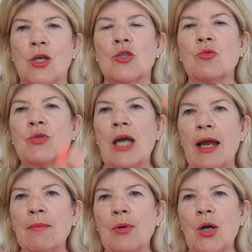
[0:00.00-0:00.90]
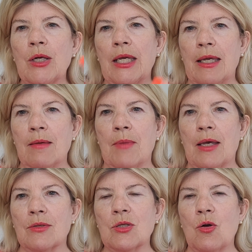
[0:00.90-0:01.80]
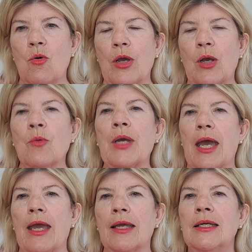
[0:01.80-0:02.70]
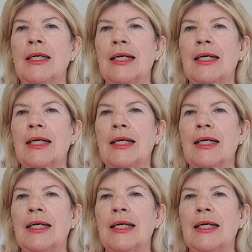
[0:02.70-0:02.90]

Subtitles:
So time blocking emails. So going, okay,